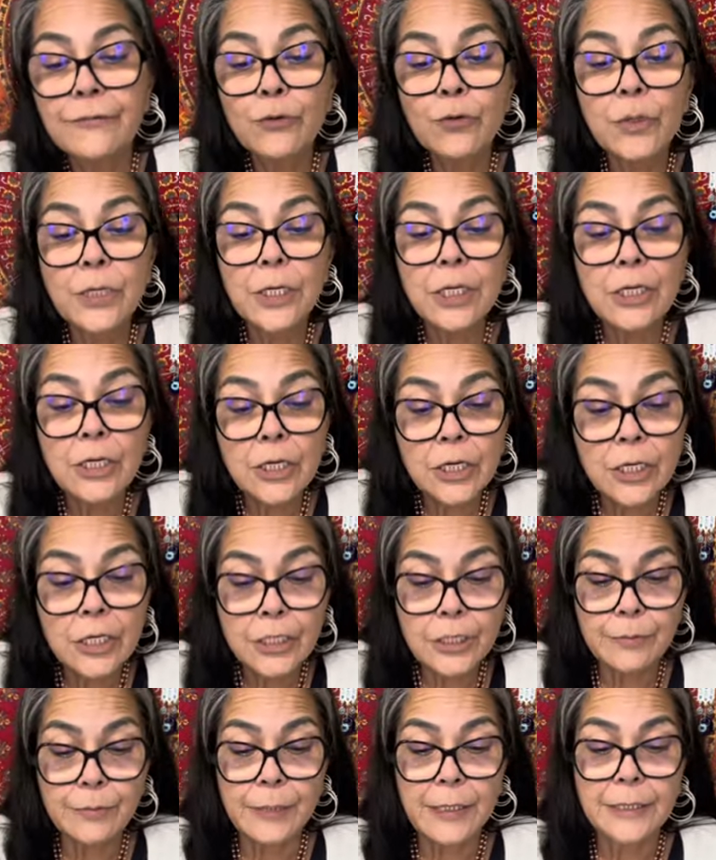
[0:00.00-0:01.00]
you
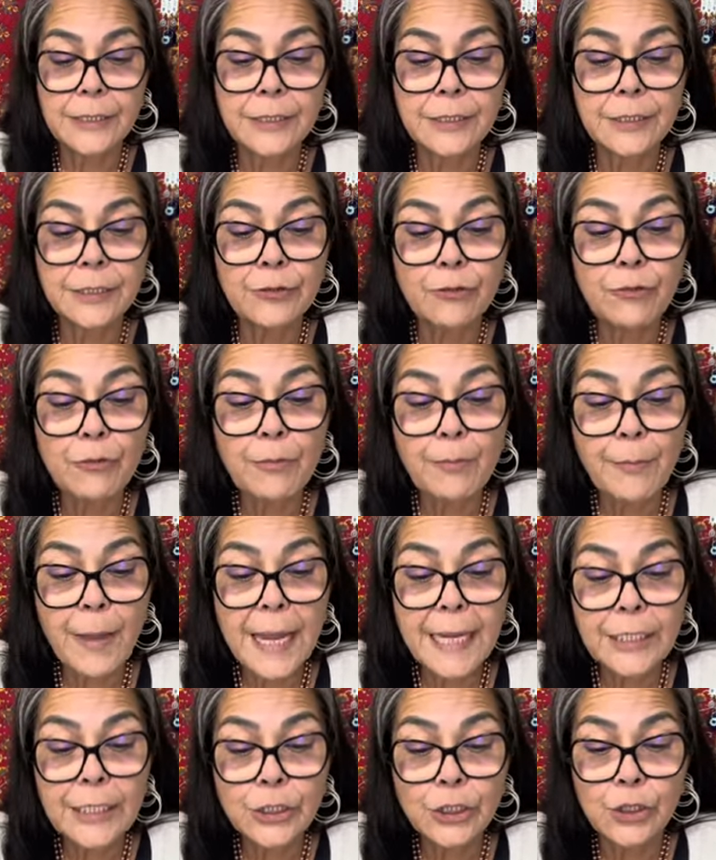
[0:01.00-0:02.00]
encouragement and to
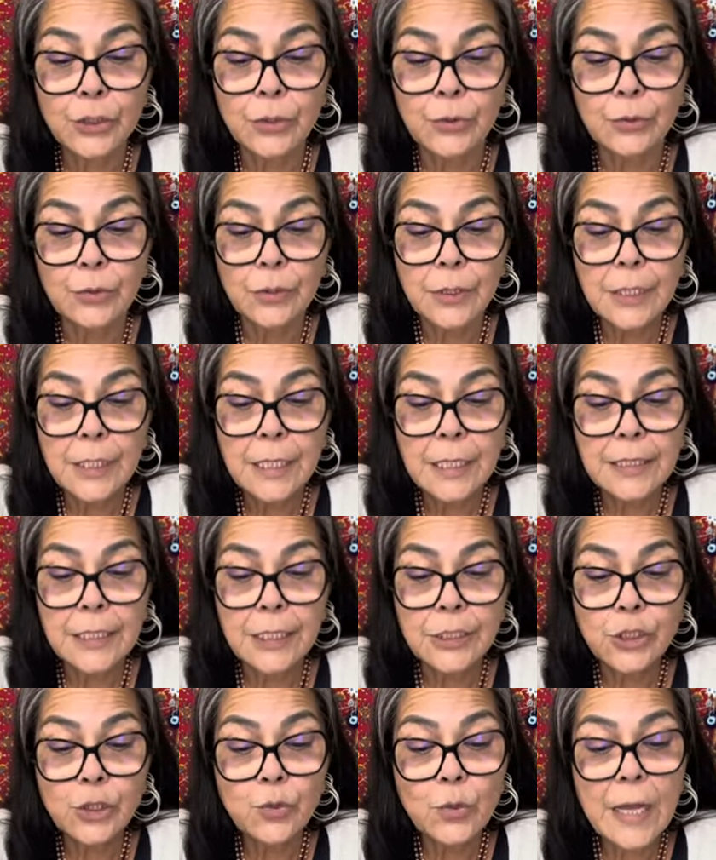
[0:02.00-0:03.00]
remind you
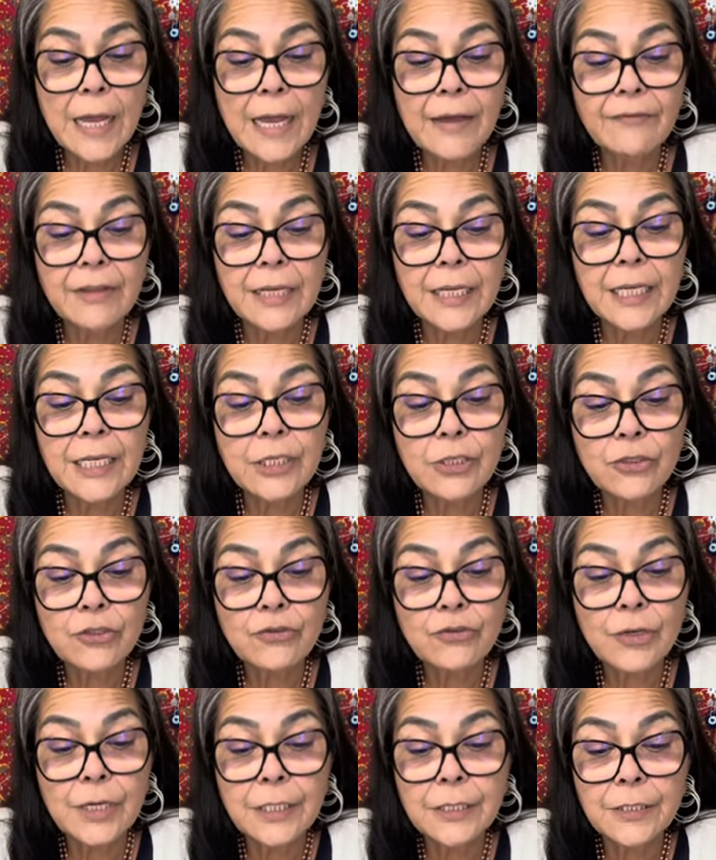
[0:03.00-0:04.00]
that you have the inner
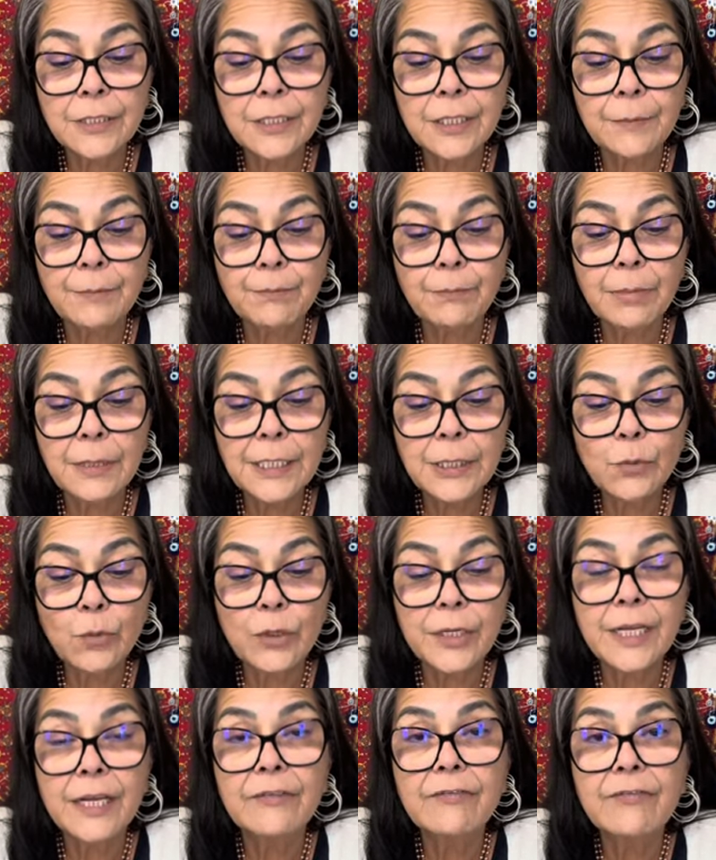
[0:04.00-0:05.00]
strength to complete
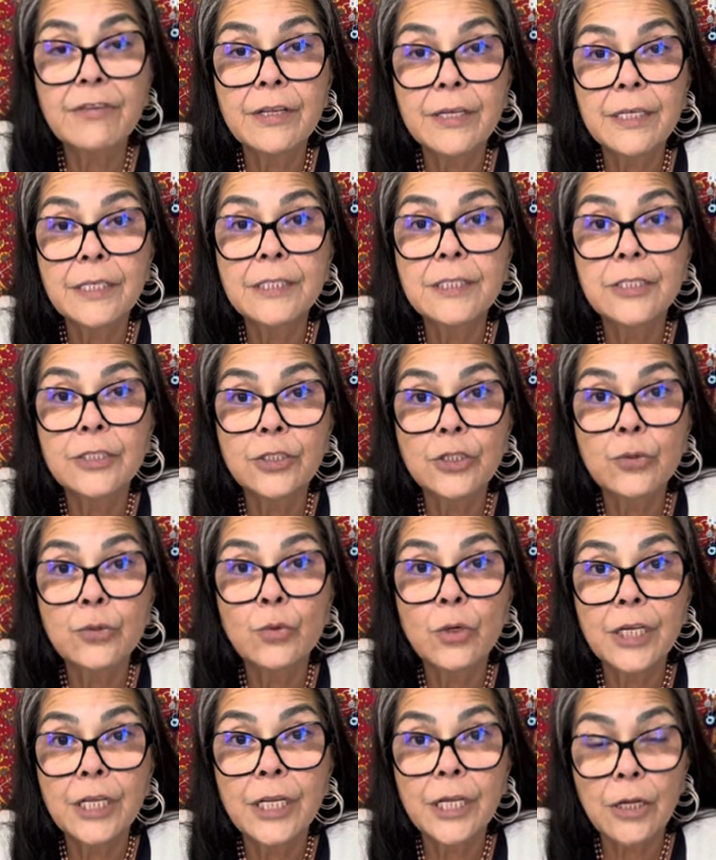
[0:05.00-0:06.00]
whatever it is that you're
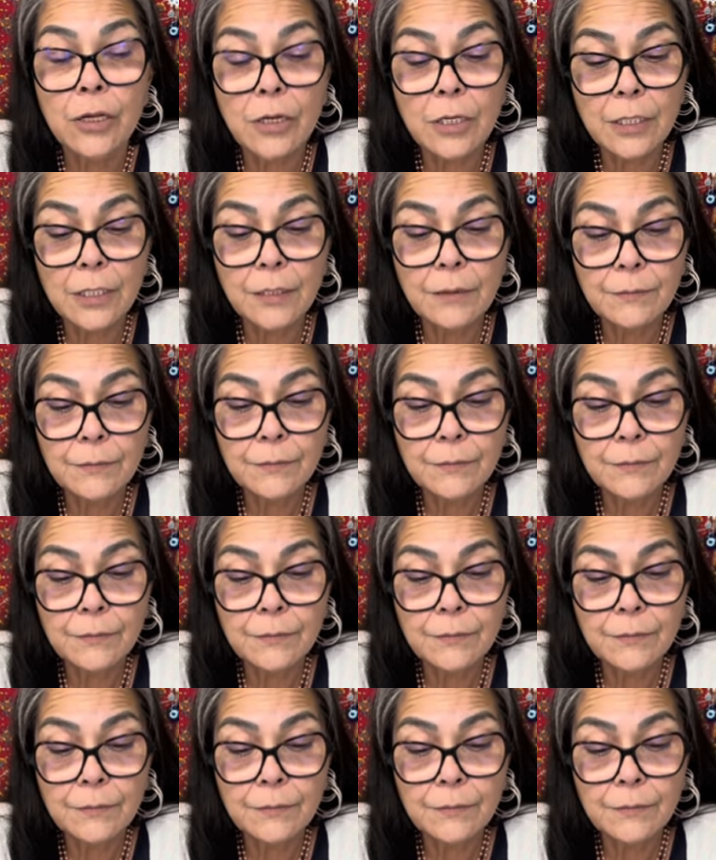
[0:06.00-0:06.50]
working on.